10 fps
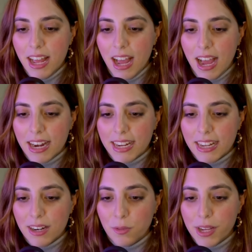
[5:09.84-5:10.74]
and I
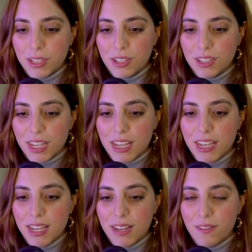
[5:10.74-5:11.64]
can't wait to
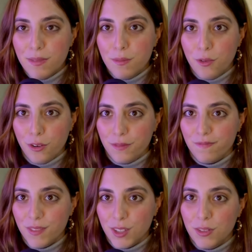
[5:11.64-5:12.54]
see even more.
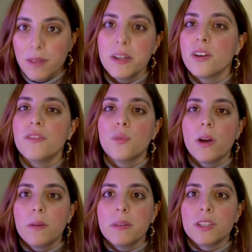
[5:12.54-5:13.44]
So let me know if you
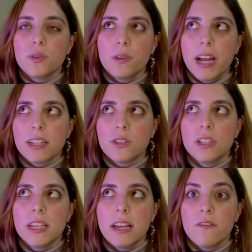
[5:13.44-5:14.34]
want me to react to
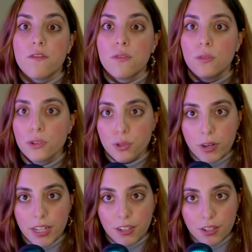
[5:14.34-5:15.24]
the full
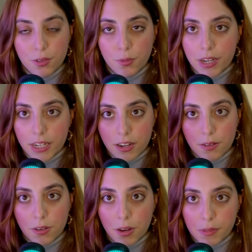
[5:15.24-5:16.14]
trailer when it
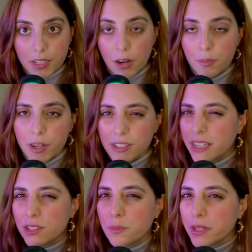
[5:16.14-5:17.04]
co comes out because
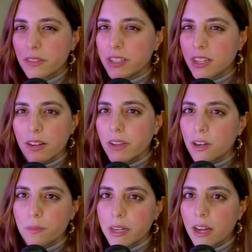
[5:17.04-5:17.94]
I don't believe it's gonna be
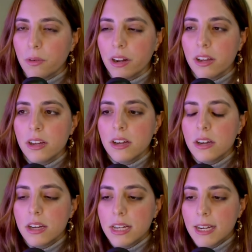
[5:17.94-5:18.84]
coming out
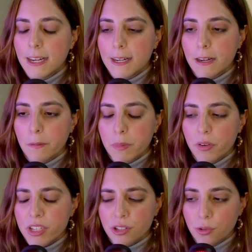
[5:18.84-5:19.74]
uh,
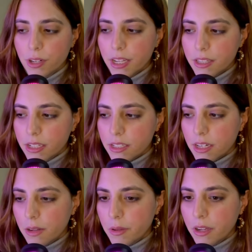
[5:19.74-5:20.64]
very soon. I think it's
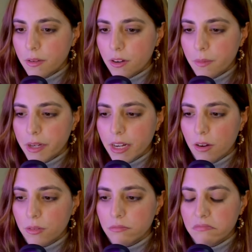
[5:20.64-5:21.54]
gonna be coming
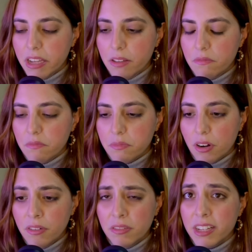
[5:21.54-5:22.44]
out
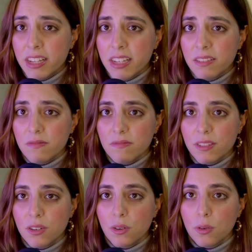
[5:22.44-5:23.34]
probably,
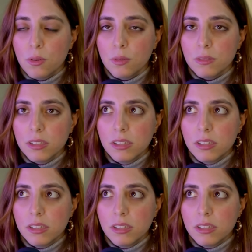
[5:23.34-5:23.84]
you know,